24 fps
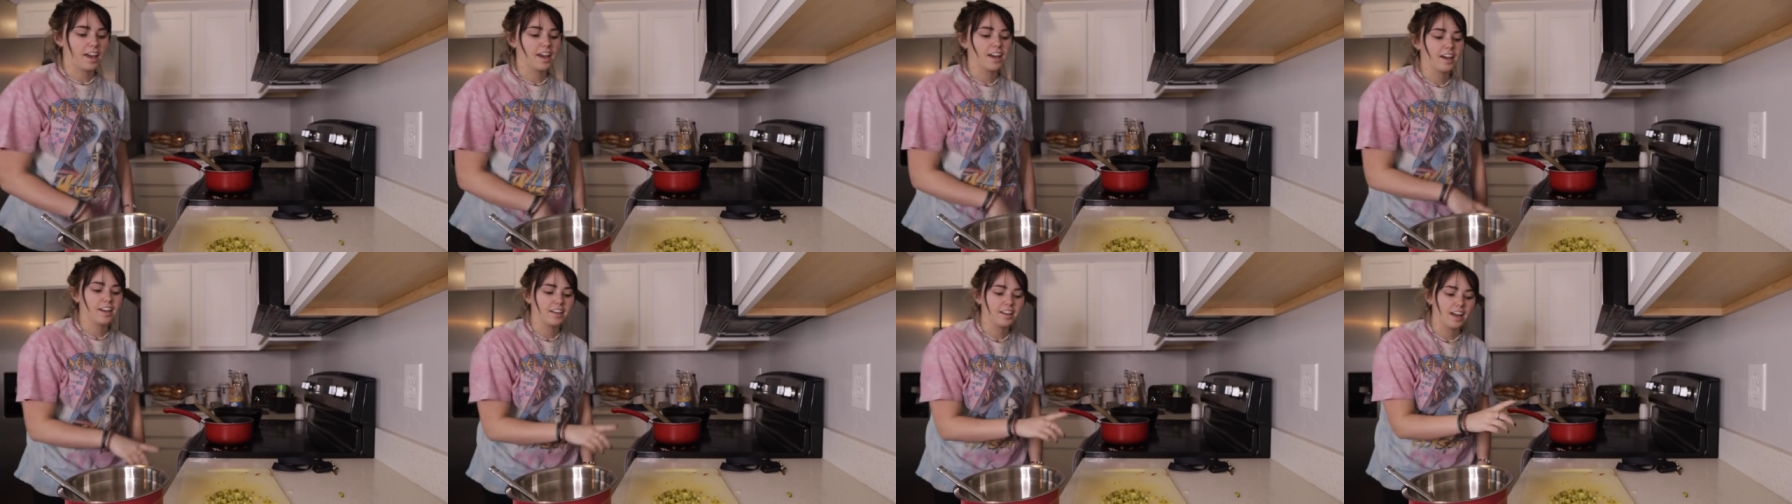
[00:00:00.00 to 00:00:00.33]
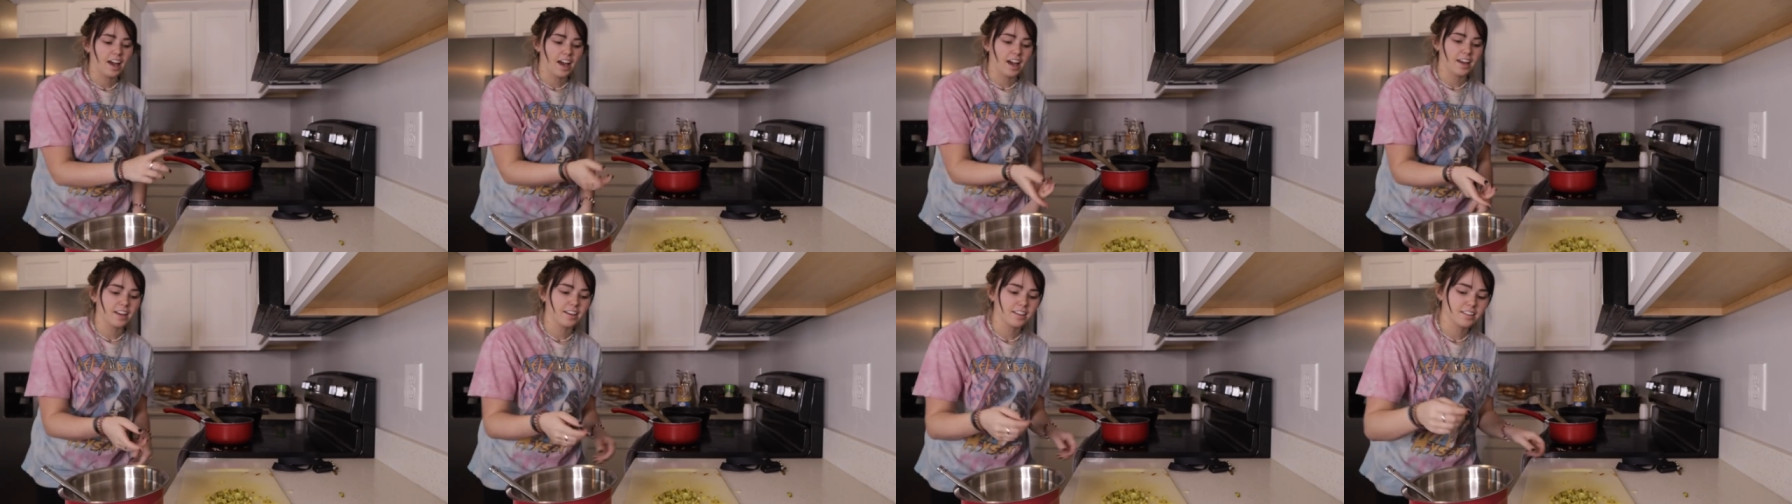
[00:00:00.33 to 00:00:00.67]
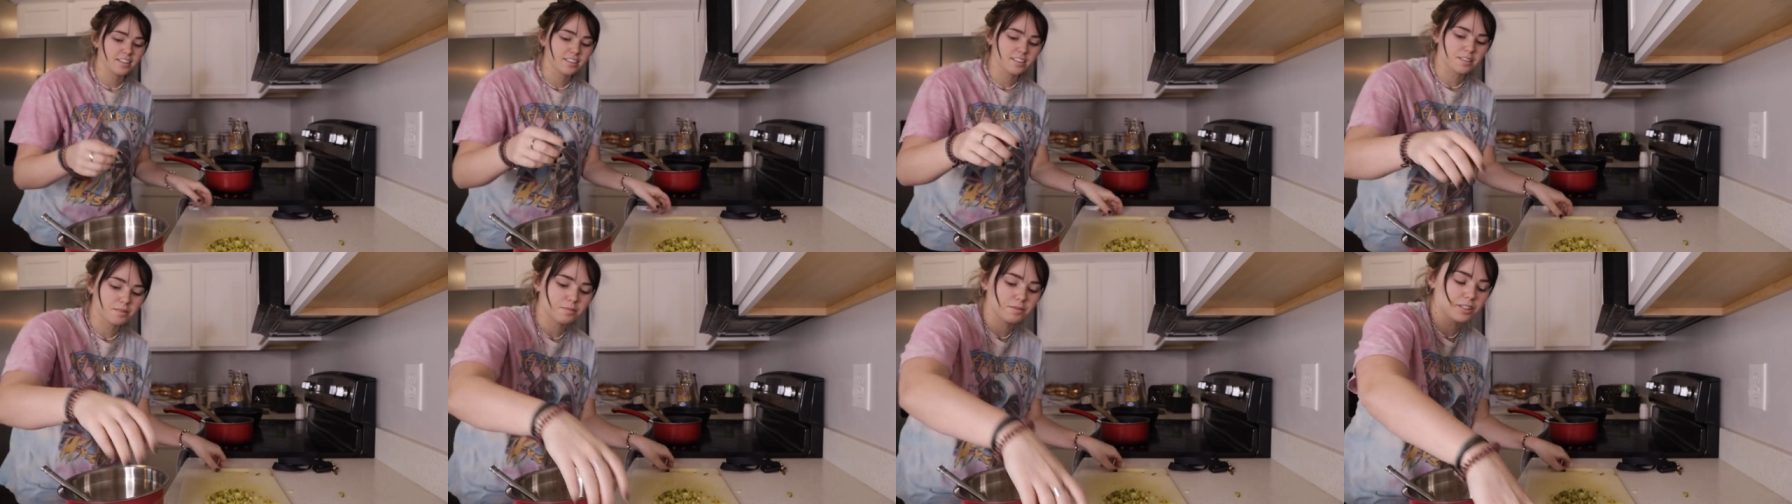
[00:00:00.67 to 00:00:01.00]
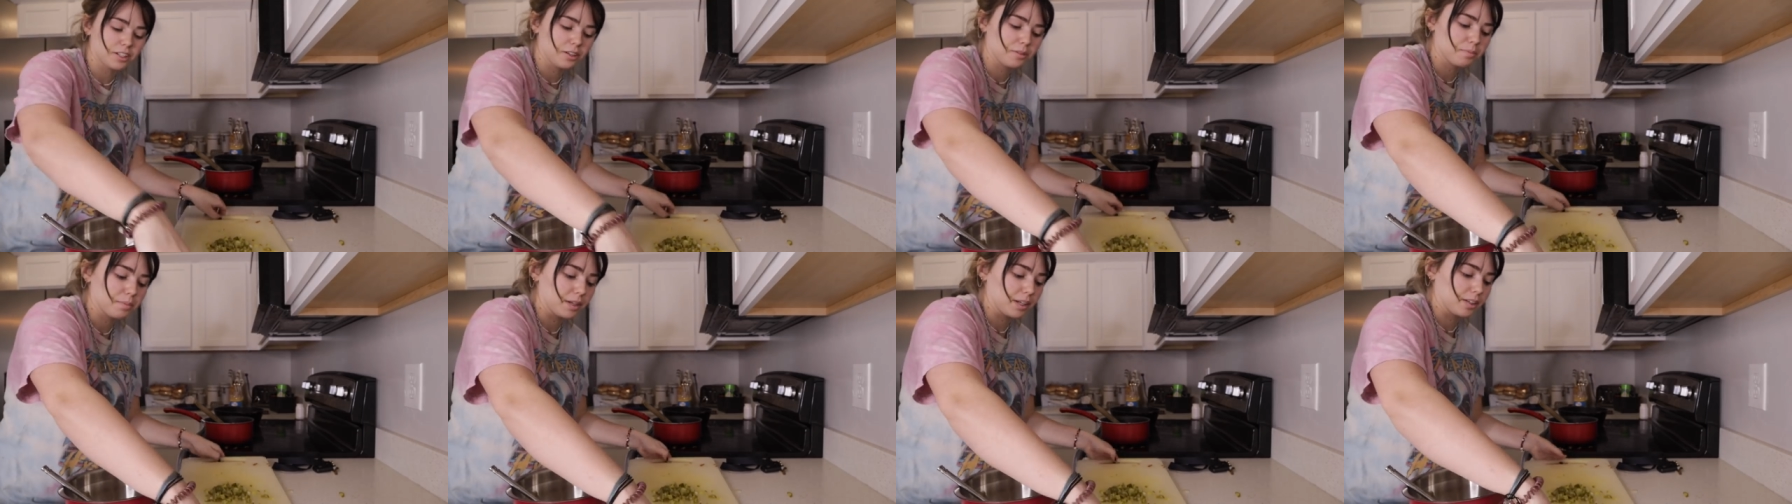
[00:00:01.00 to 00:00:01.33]
And add in some
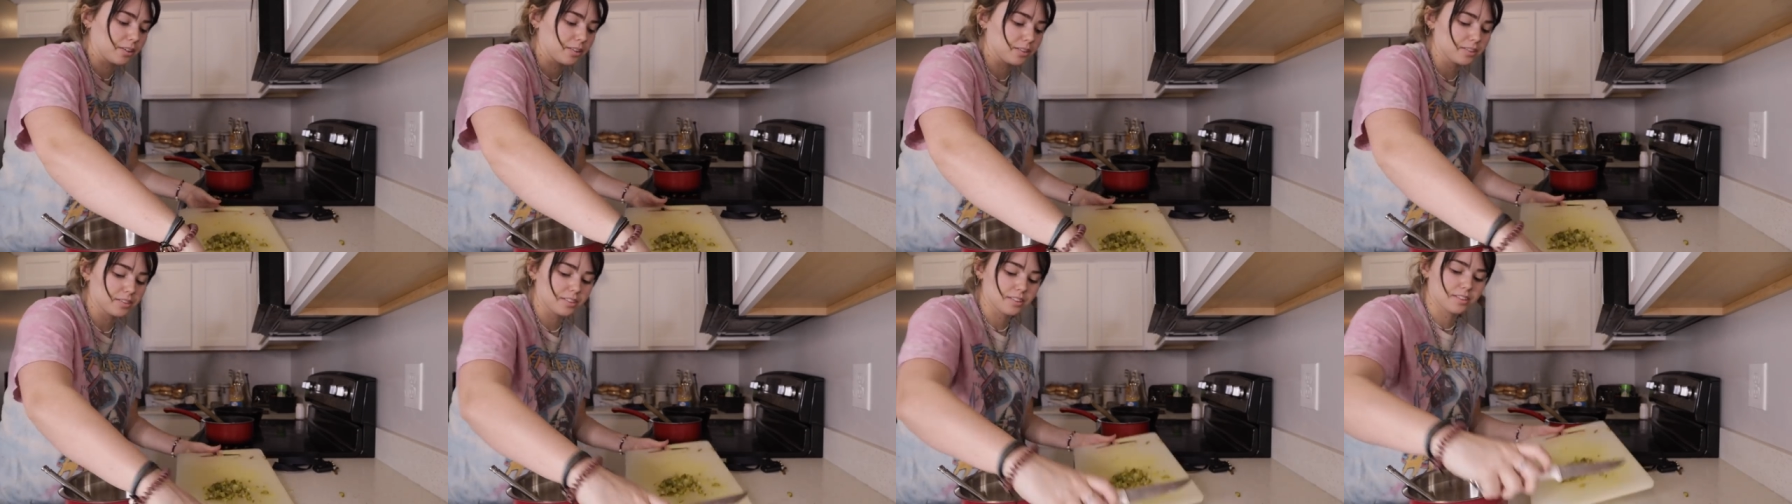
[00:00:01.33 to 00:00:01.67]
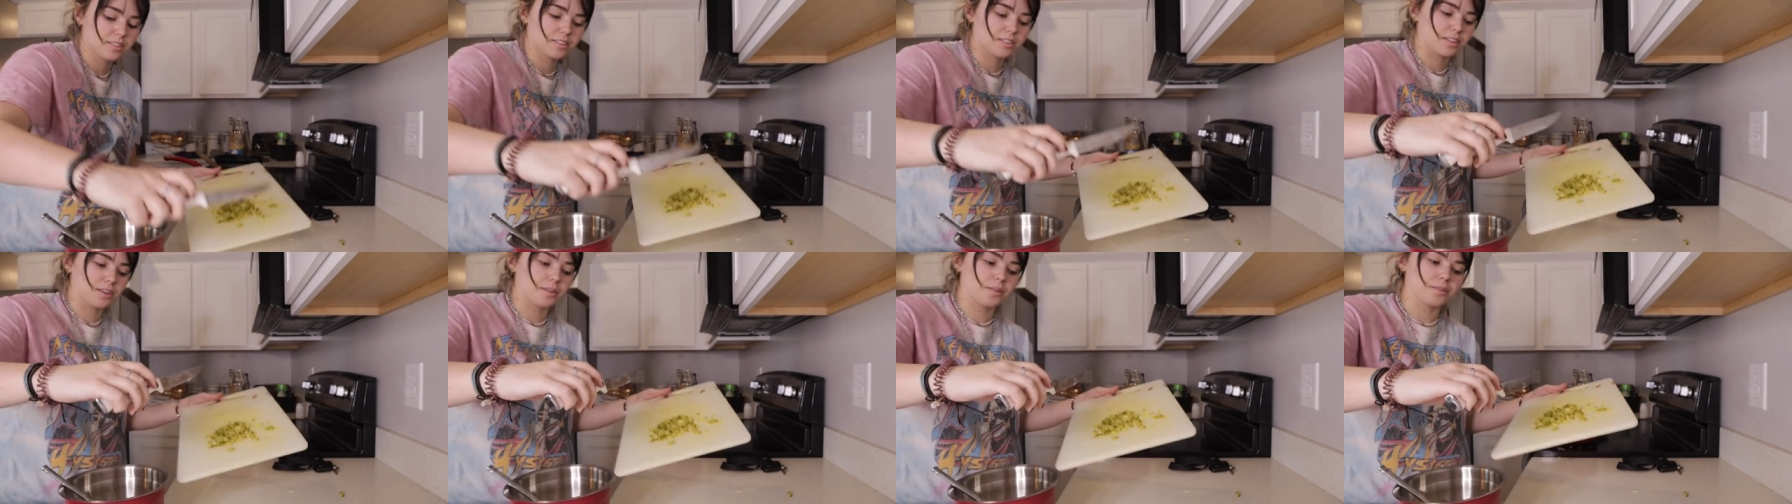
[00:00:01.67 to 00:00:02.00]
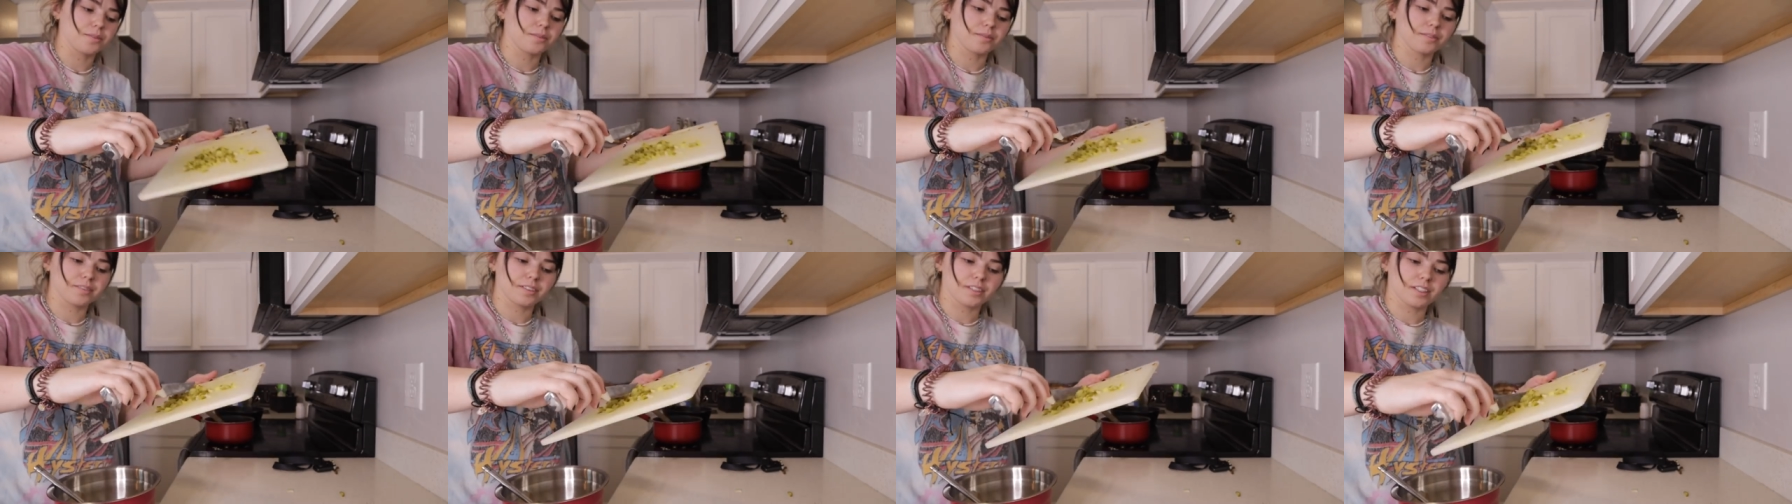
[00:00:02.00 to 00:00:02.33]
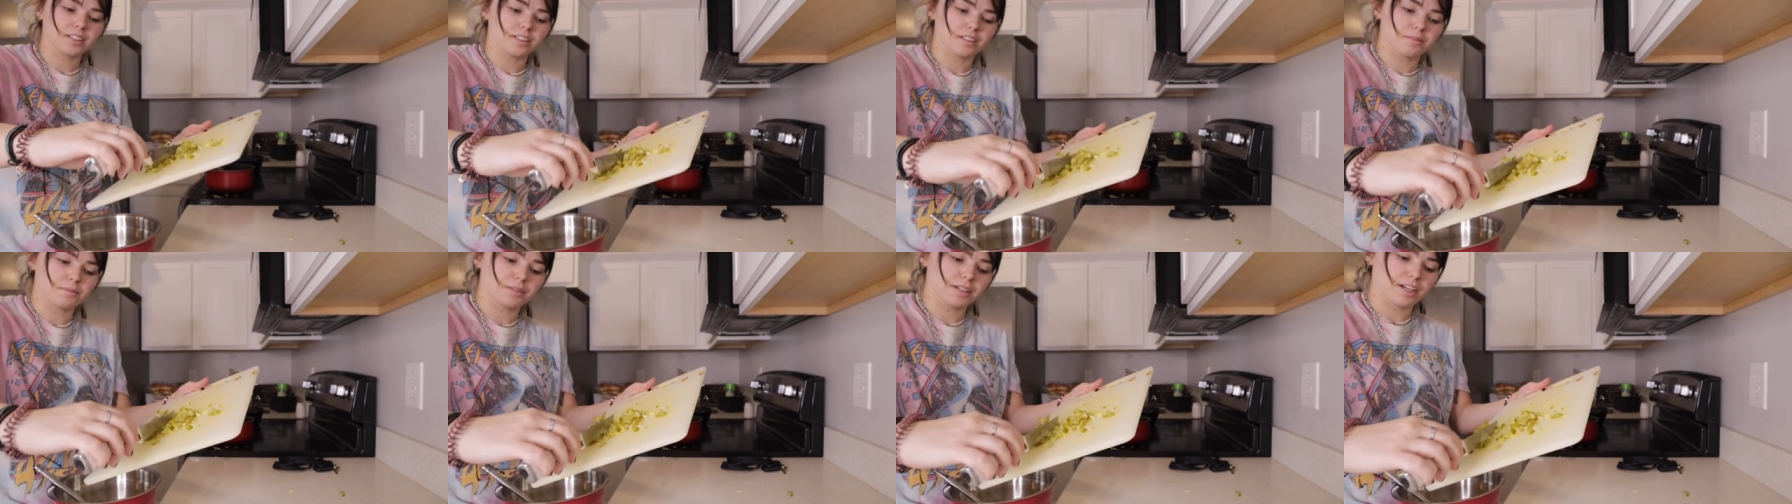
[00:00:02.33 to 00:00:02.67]
dill pickles. So,
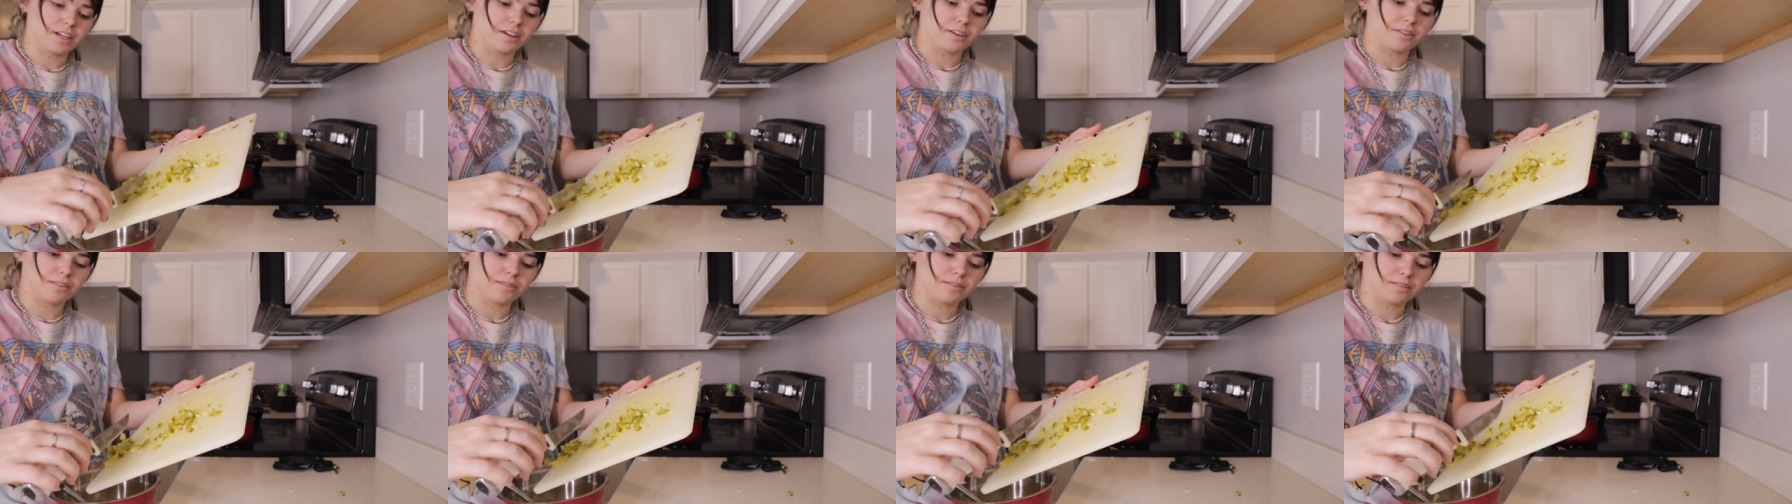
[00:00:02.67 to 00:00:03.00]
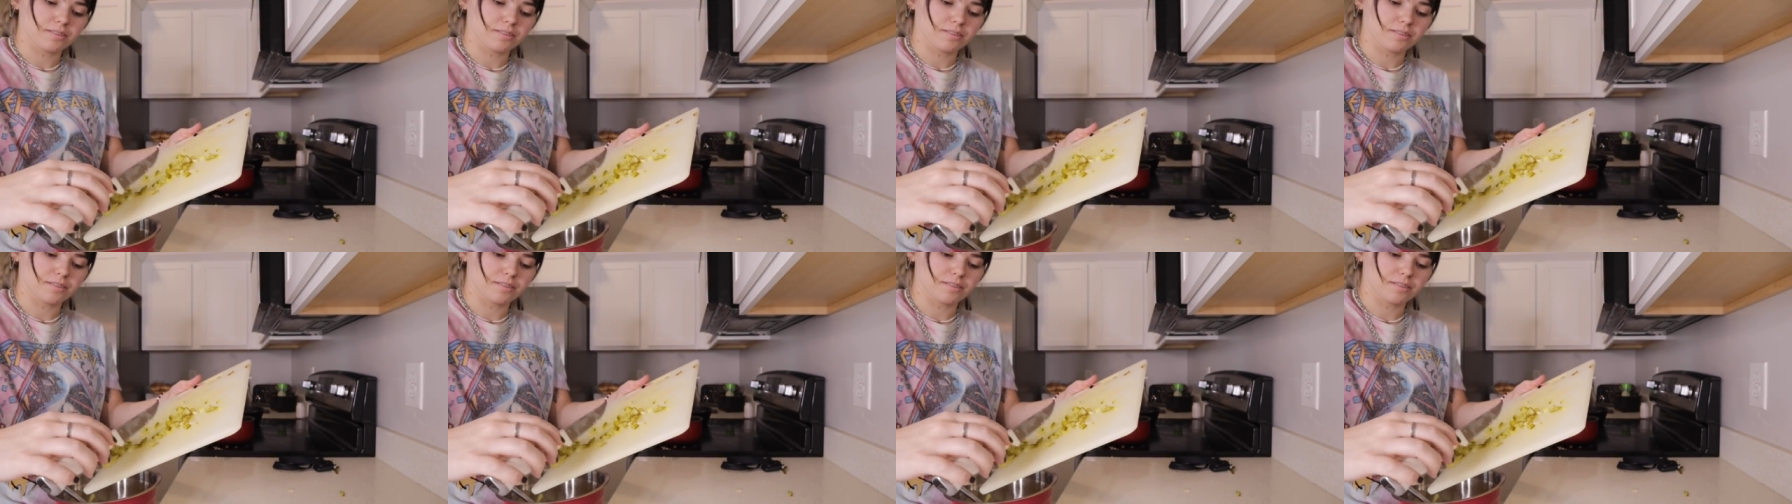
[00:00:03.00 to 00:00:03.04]
here we go.